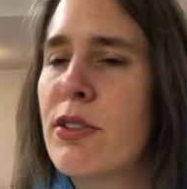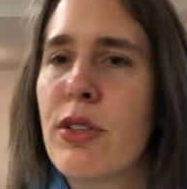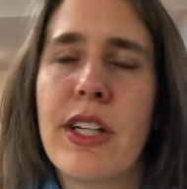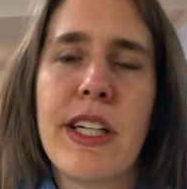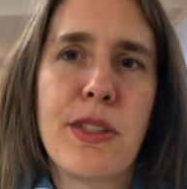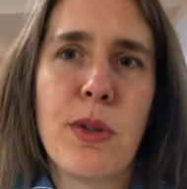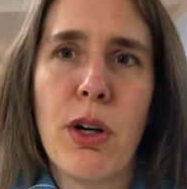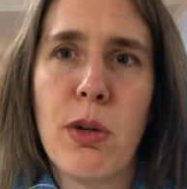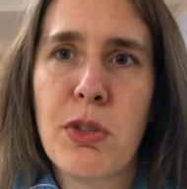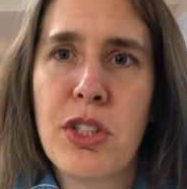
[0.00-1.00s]
turn it into a
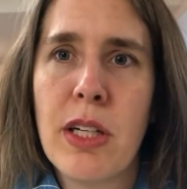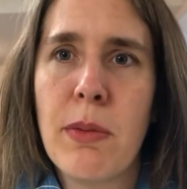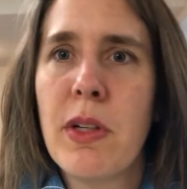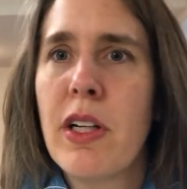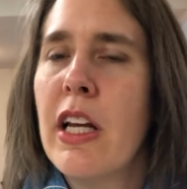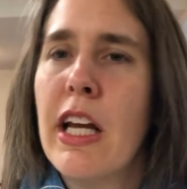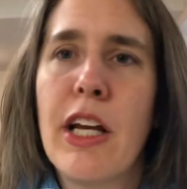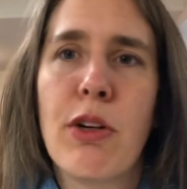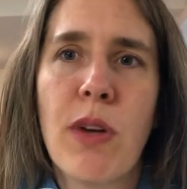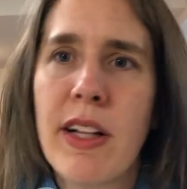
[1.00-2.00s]
home gym
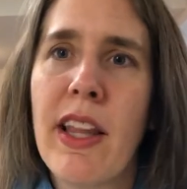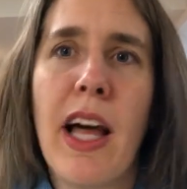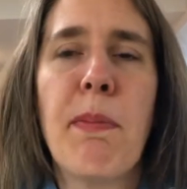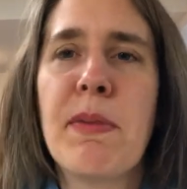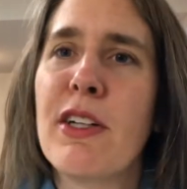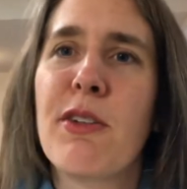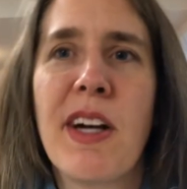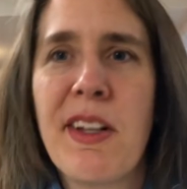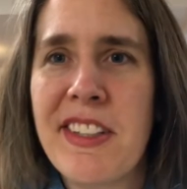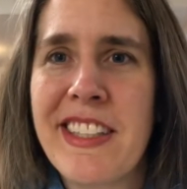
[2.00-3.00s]
and run laps
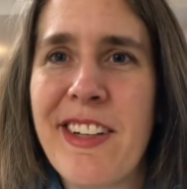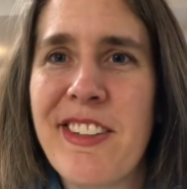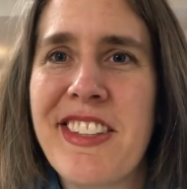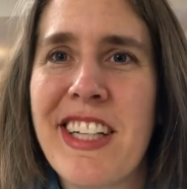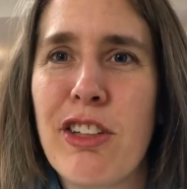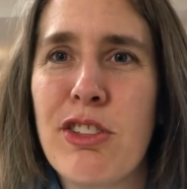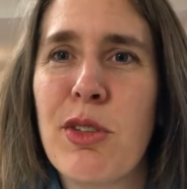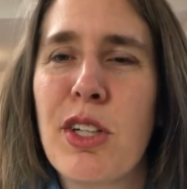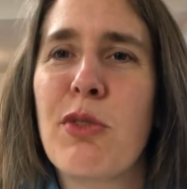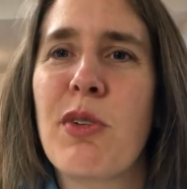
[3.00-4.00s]
around the downstairs.
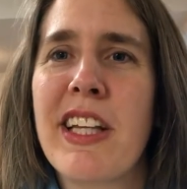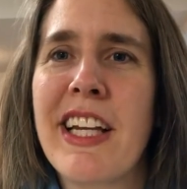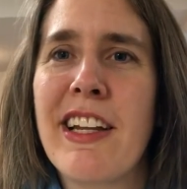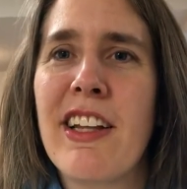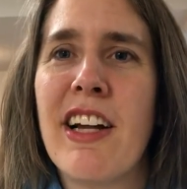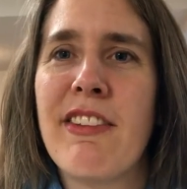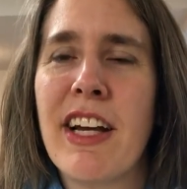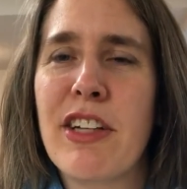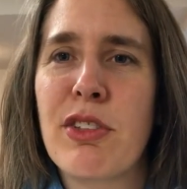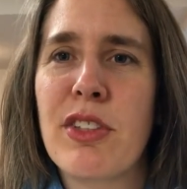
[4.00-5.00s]
You could really get a lot of
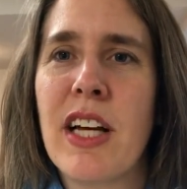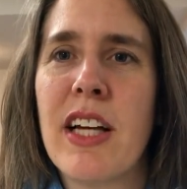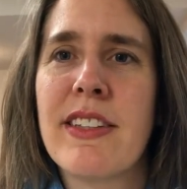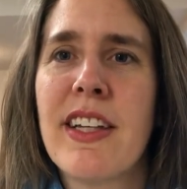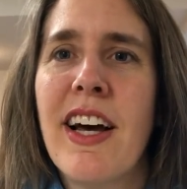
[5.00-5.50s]
exercise.